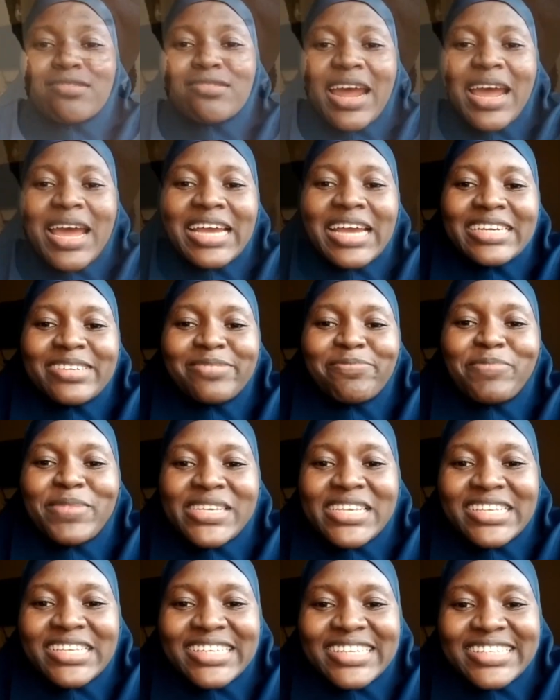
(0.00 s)
All right.
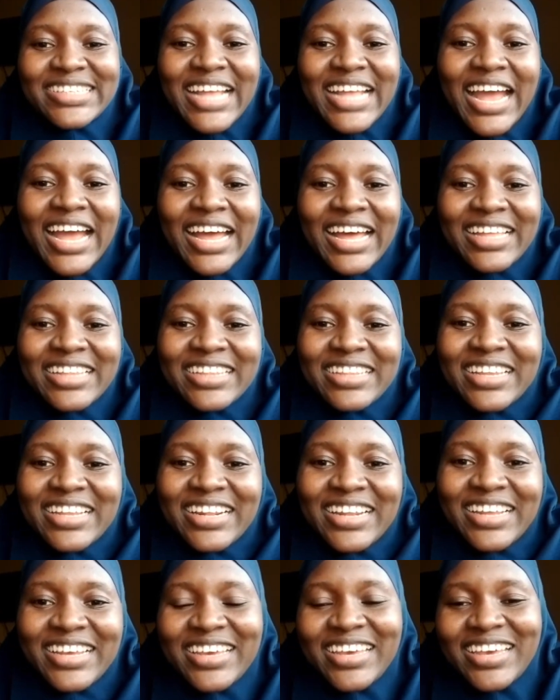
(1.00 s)
Mr.
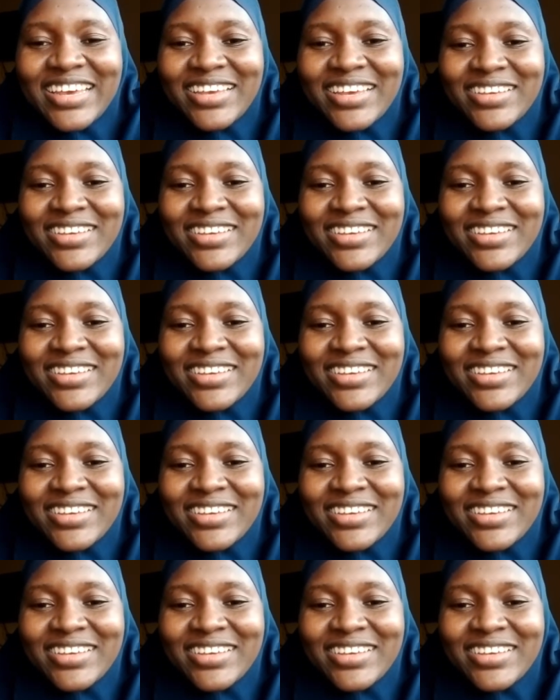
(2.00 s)
Adeleke